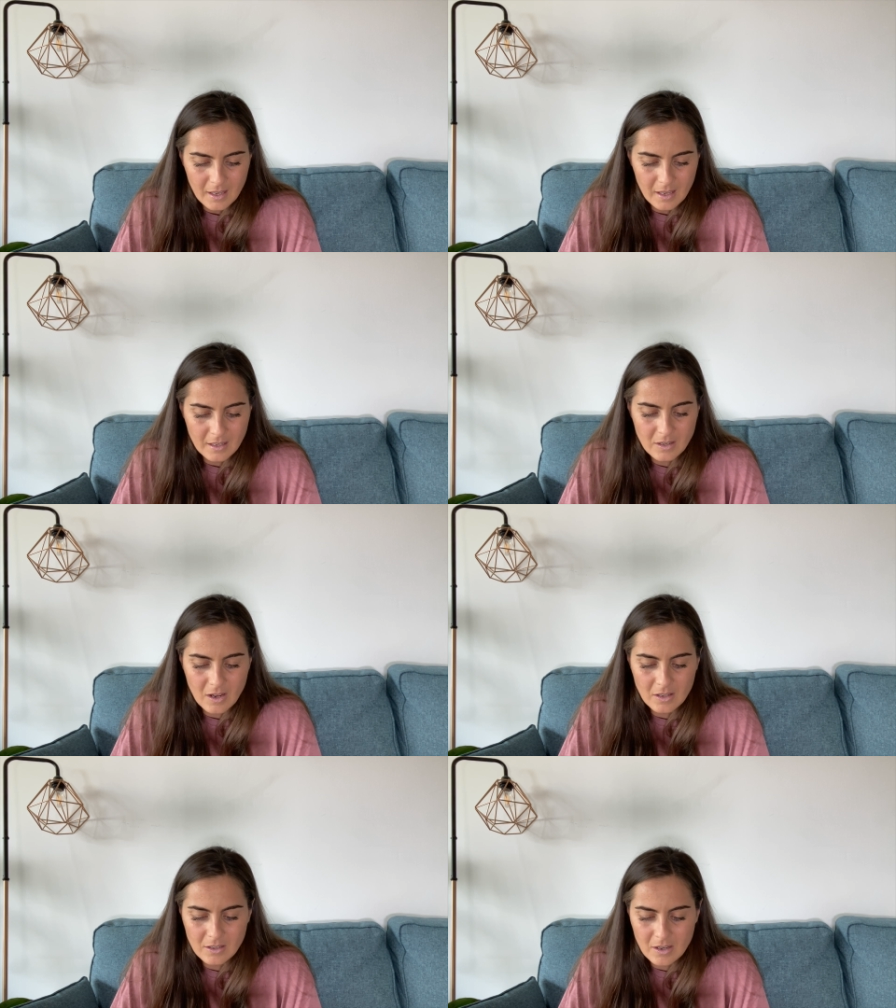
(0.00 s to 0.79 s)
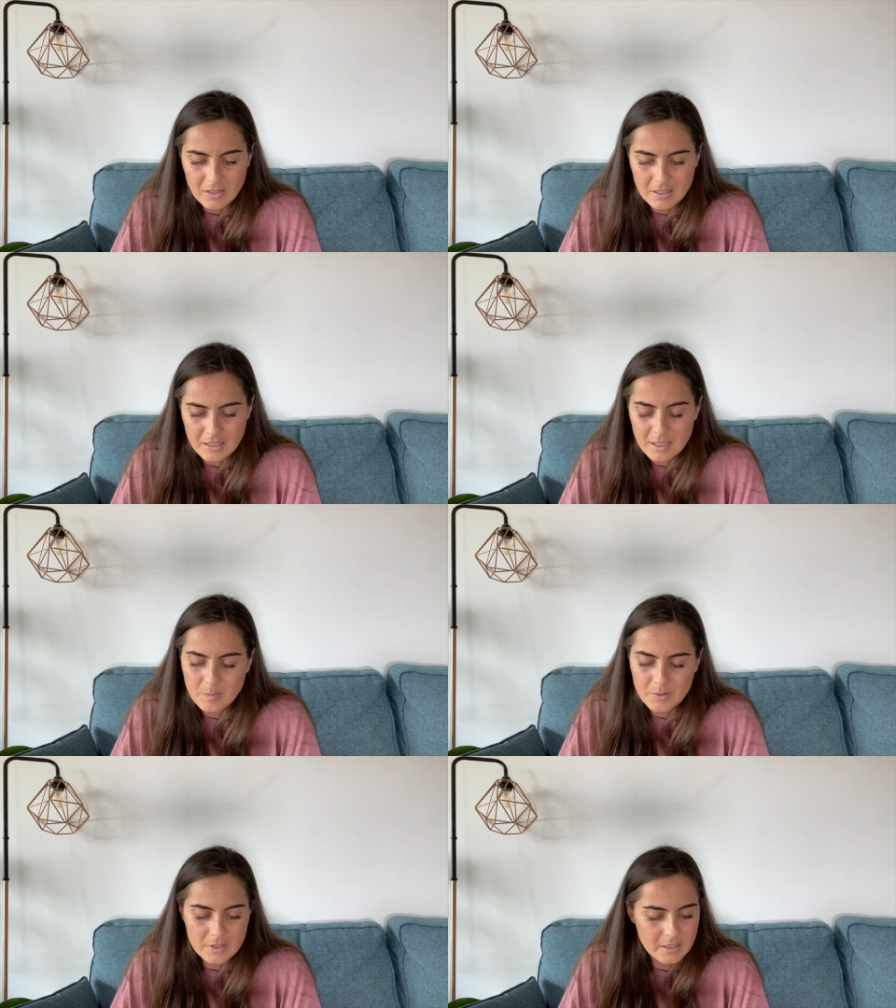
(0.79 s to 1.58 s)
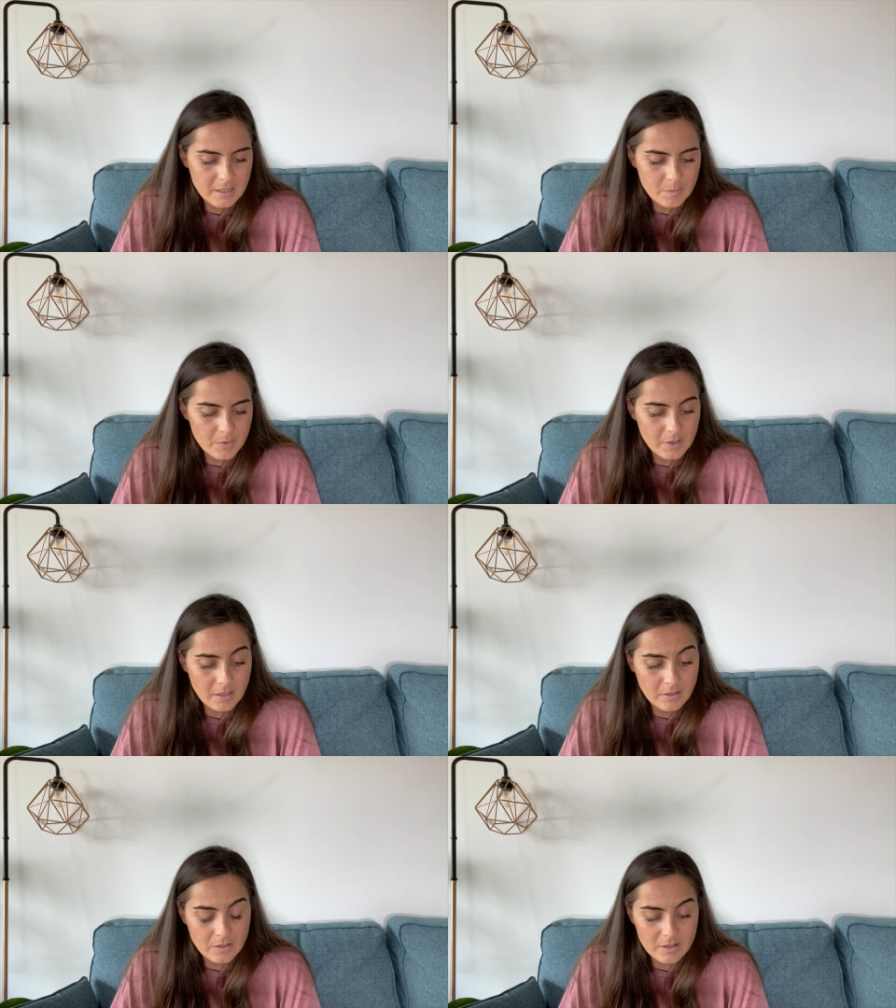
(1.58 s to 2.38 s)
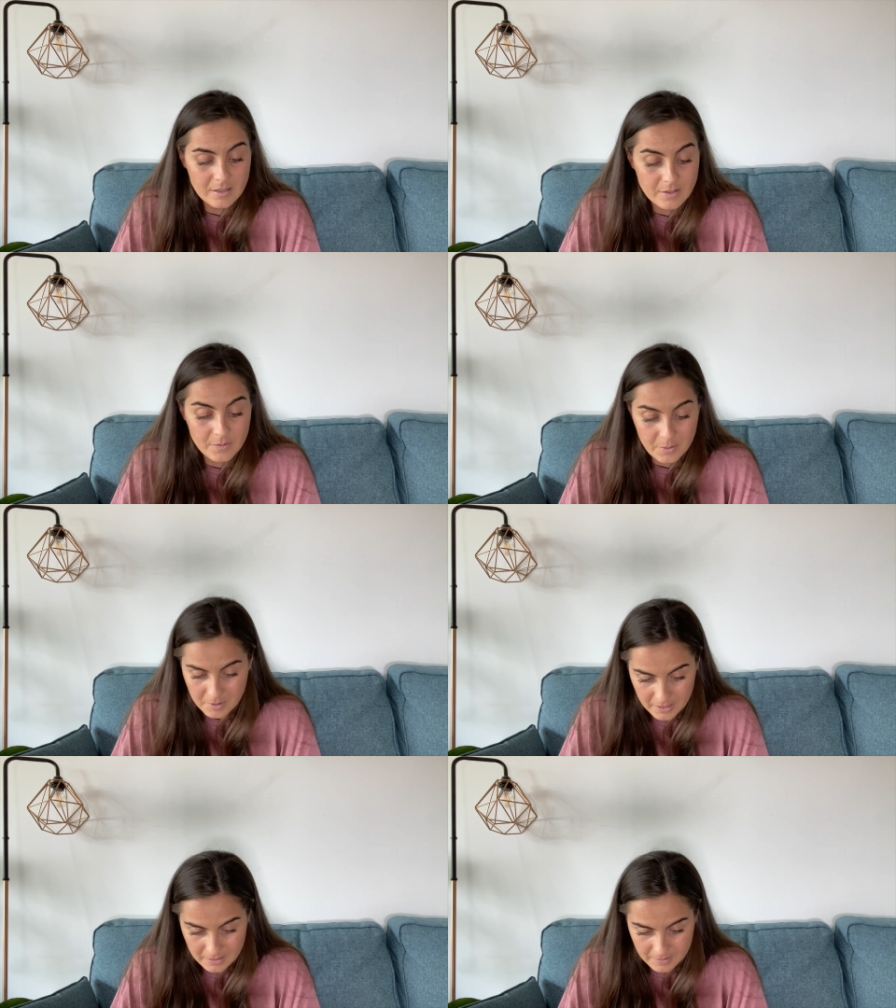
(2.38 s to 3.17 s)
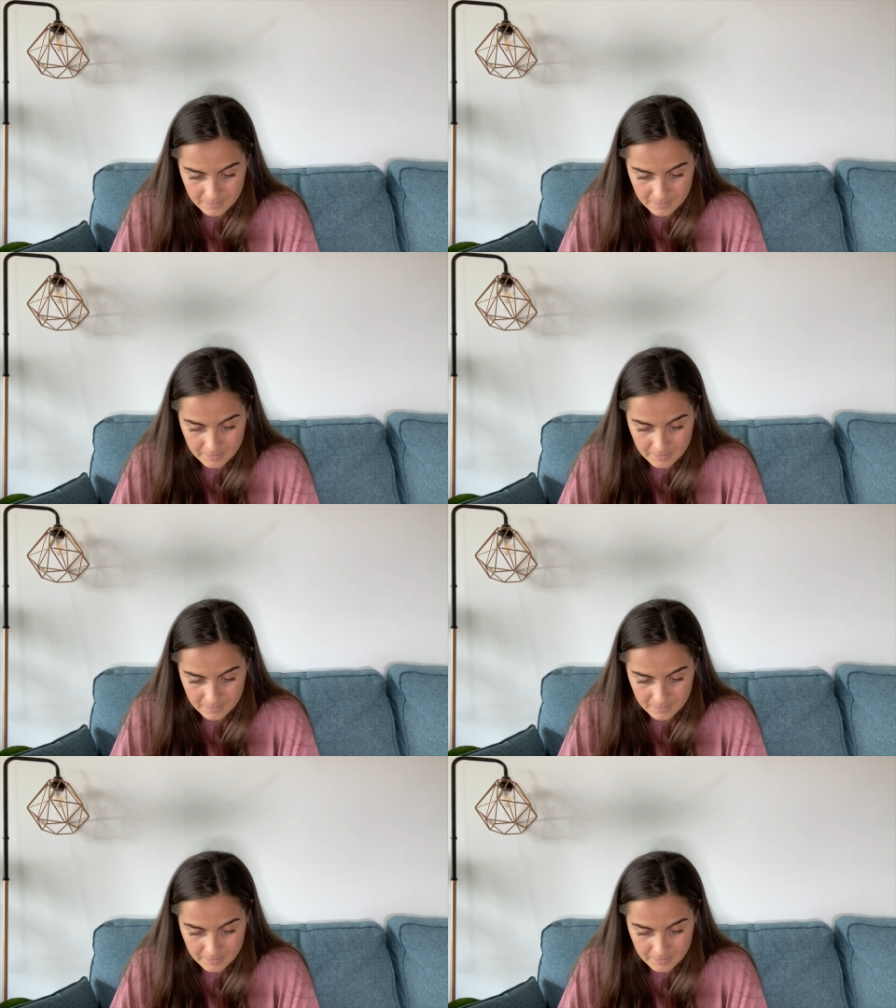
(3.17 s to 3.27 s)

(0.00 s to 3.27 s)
and got lost deeper and deeper into this void.